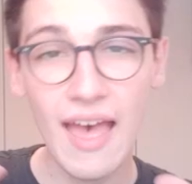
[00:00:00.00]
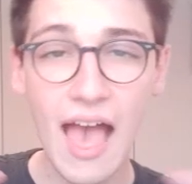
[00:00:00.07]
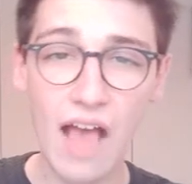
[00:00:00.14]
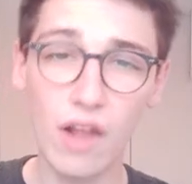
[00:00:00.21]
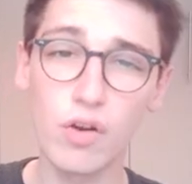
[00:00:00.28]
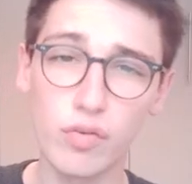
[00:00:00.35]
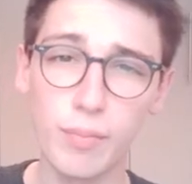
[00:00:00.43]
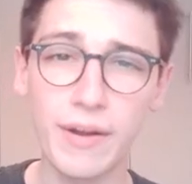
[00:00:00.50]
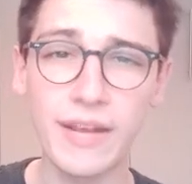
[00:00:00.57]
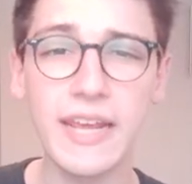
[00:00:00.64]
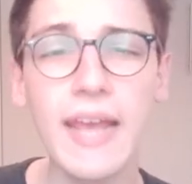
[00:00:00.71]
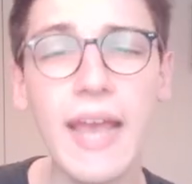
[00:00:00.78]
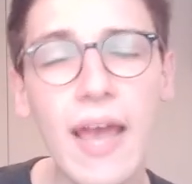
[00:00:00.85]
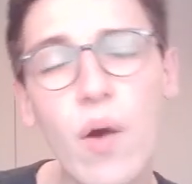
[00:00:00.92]
Hello
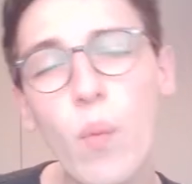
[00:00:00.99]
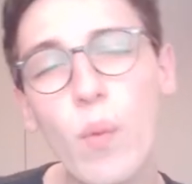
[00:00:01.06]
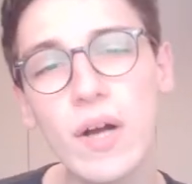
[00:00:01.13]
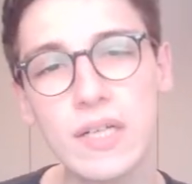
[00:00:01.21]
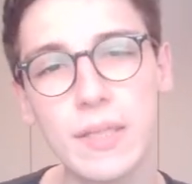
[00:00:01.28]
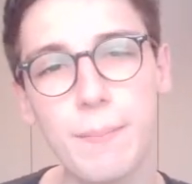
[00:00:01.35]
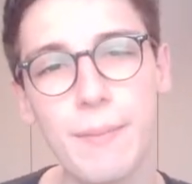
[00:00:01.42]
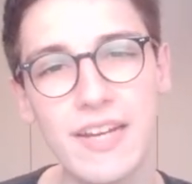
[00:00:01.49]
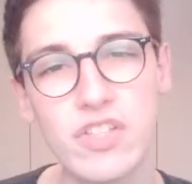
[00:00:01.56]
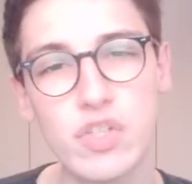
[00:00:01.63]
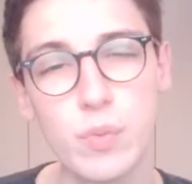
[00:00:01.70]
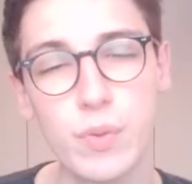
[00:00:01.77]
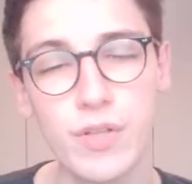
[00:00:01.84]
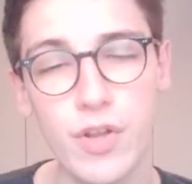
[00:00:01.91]
everybody and welcome back
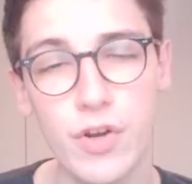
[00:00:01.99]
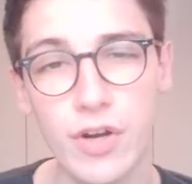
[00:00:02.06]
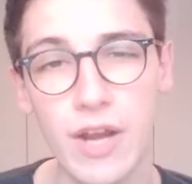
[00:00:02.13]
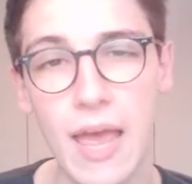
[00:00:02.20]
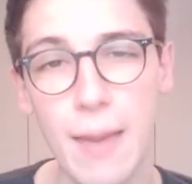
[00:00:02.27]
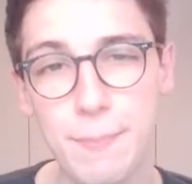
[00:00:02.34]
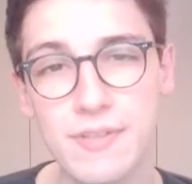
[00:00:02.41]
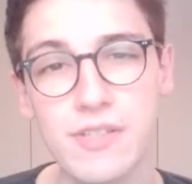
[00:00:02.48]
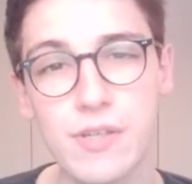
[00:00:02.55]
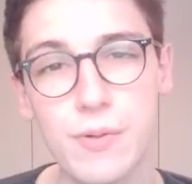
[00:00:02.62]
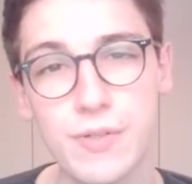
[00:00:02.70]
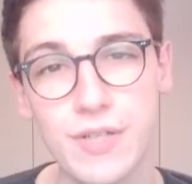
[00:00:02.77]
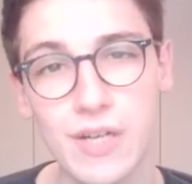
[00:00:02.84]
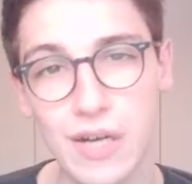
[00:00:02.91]
to another
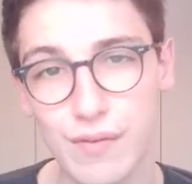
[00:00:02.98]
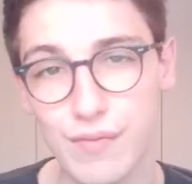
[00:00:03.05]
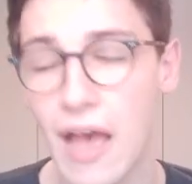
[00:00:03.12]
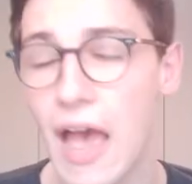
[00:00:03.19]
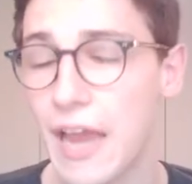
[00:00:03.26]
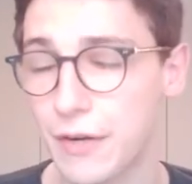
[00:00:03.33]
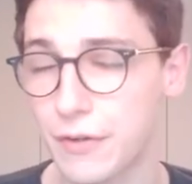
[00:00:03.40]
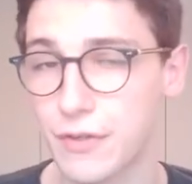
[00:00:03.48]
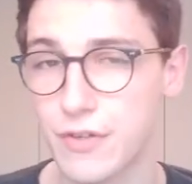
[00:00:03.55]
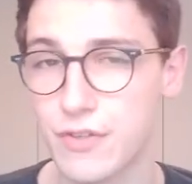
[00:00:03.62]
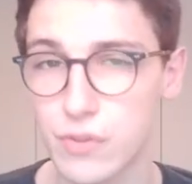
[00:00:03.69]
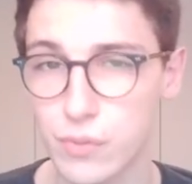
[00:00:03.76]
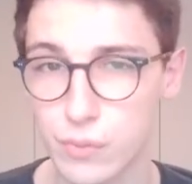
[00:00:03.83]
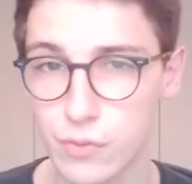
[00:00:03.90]
episode of Hacker
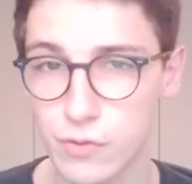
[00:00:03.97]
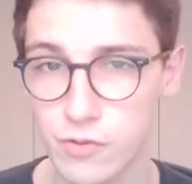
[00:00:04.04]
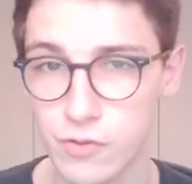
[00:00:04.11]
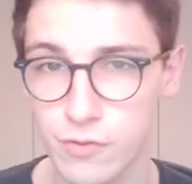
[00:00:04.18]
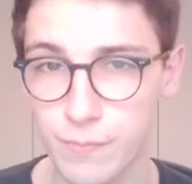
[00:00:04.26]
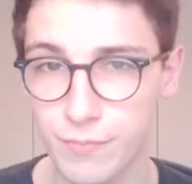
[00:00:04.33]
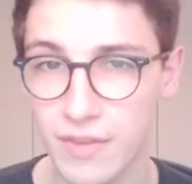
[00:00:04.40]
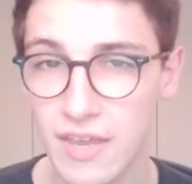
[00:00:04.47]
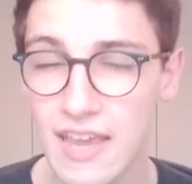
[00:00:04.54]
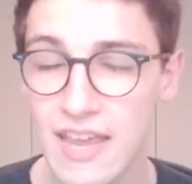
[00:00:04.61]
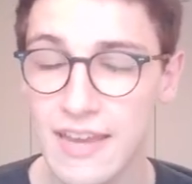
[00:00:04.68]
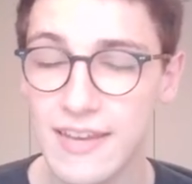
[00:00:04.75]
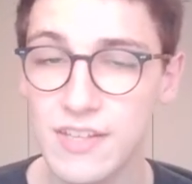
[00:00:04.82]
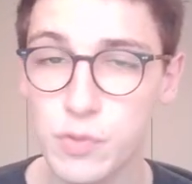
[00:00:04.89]
Tools.
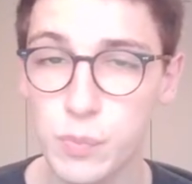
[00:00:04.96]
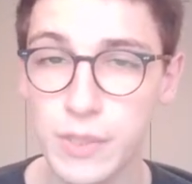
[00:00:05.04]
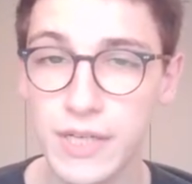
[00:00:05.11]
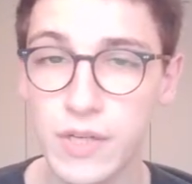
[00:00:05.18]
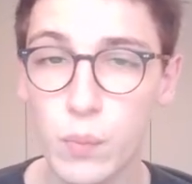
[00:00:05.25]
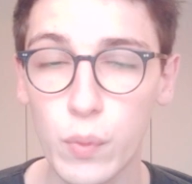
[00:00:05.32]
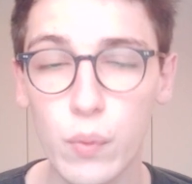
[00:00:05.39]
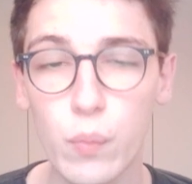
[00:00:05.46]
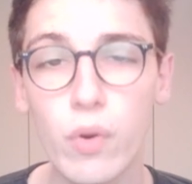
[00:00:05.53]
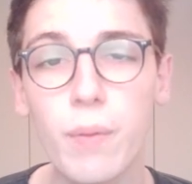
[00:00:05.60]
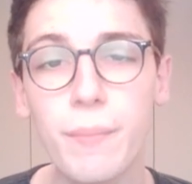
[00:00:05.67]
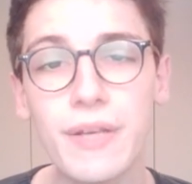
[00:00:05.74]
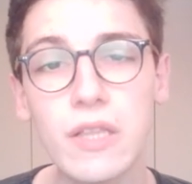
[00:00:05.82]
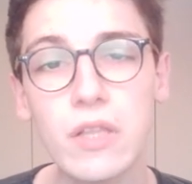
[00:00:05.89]
This week we
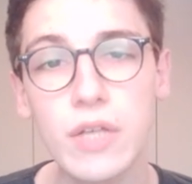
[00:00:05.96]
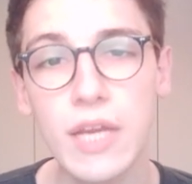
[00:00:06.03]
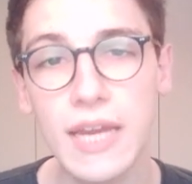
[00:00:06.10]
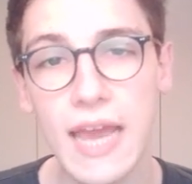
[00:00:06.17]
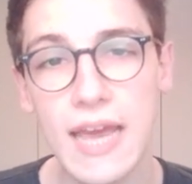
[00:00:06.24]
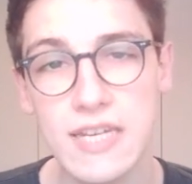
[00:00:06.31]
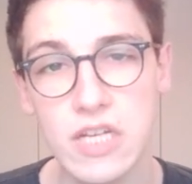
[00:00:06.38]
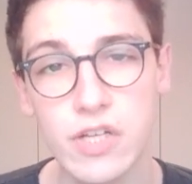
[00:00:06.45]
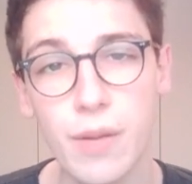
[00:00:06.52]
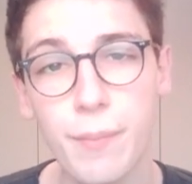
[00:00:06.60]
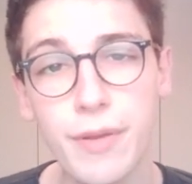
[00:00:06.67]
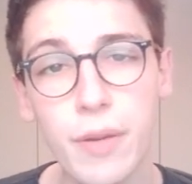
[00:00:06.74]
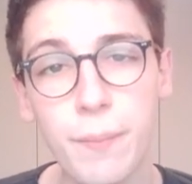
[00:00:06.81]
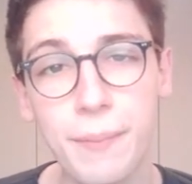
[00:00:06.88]
will be looking at
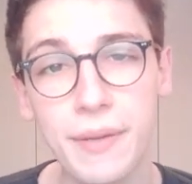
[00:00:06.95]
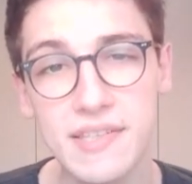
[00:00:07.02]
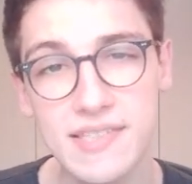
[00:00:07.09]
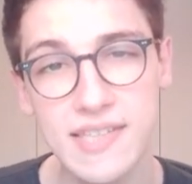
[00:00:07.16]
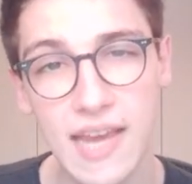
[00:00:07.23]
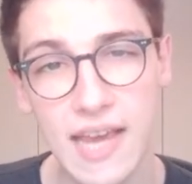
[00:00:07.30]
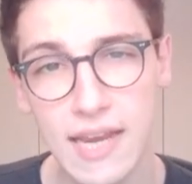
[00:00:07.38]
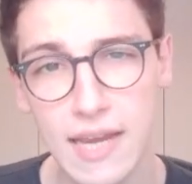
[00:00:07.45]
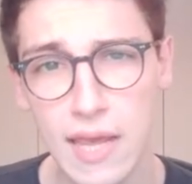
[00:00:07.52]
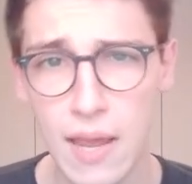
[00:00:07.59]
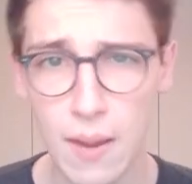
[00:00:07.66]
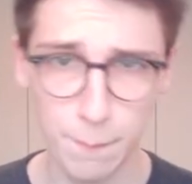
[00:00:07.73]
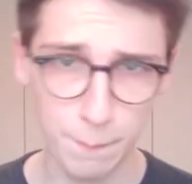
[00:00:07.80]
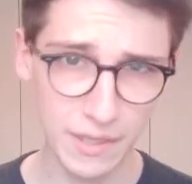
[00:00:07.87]
WPScan
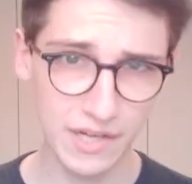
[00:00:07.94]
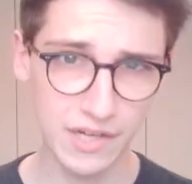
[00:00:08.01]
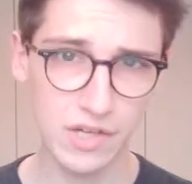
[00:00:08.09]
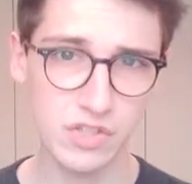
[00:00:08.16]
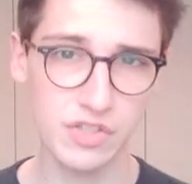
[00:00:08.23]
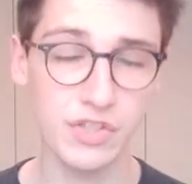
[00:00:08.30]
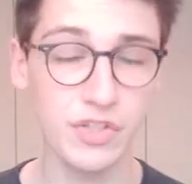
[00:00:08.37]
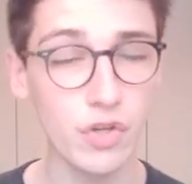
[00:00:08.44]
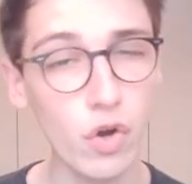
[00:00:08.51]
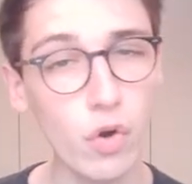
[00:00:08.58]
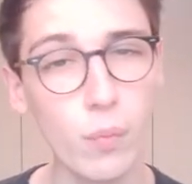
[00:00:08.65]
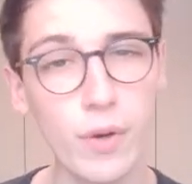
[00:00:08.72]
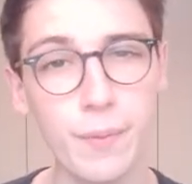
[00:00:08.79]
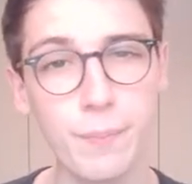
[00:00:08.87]
because
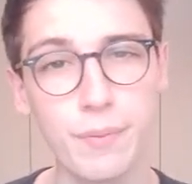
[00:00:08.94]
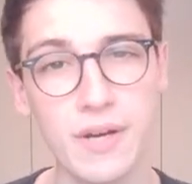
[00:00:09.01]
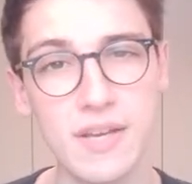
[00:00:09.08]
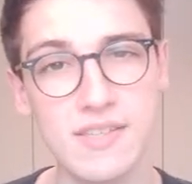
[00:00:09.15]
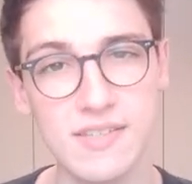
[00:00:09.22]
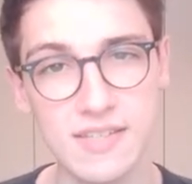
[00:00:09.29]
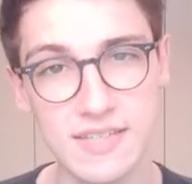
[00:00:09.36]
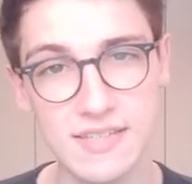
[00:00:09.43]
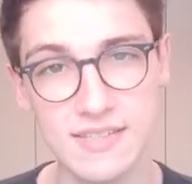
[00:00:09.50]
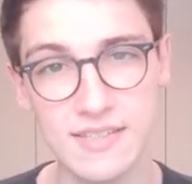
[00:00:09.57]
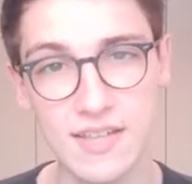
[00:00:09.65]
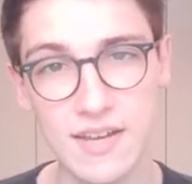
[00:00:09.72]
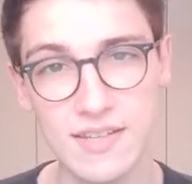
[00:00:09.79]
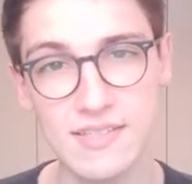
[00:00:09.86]
your WordPress is
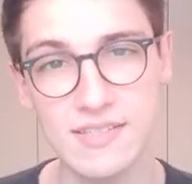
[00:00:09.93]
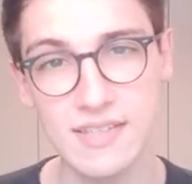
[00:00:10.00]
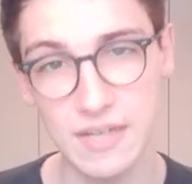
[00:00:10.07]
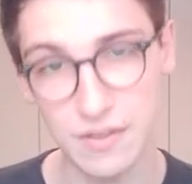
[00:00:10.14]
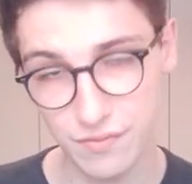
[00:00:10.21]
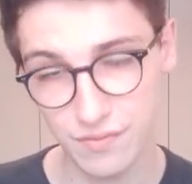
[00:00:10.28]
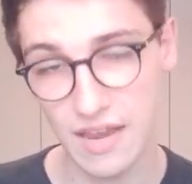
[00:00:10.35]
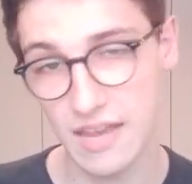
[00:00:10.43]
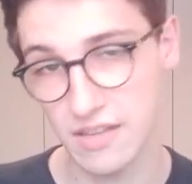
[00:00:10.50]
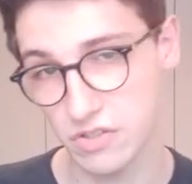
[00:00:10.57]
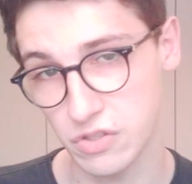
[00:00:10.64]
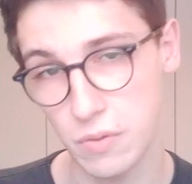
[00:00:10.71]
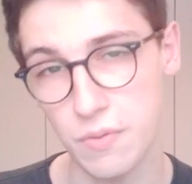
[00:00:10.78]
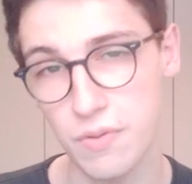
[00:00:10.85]
not as safe
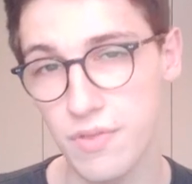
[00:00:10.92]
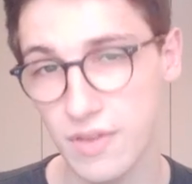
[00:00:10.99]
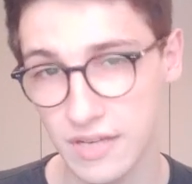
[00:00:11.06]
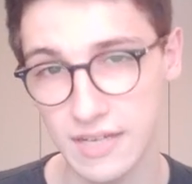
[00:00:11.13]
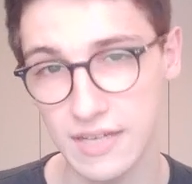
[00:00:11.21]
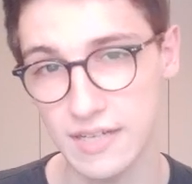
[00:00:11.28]
as you think it